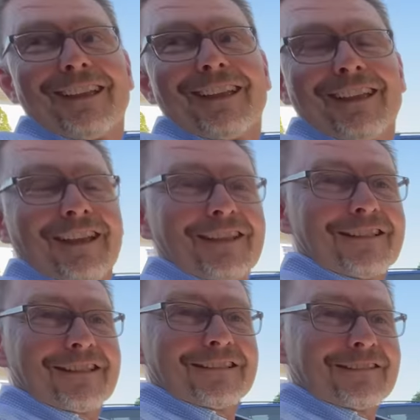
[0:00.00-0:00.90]
Yeah, yeah,
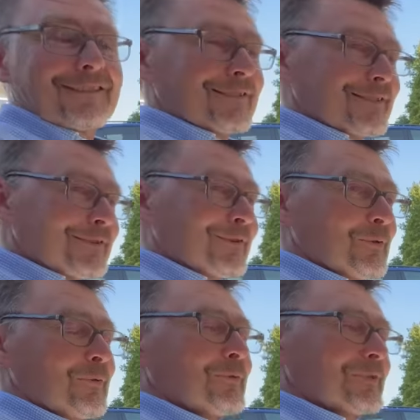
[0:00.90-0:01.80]
that it's
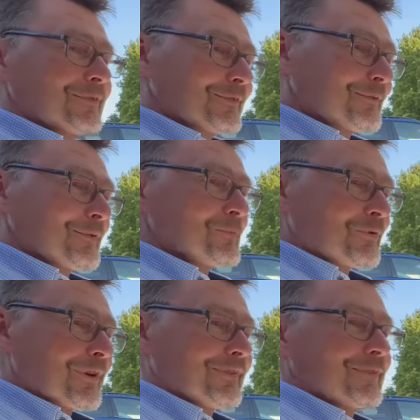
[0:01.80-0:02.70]
so
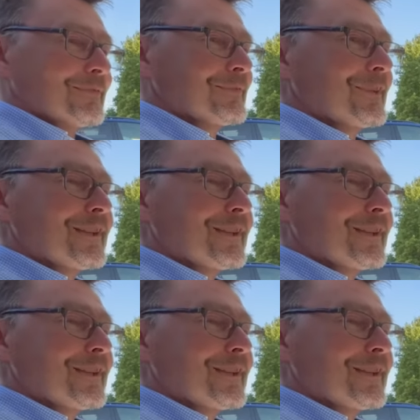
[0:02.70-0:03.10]
impressive,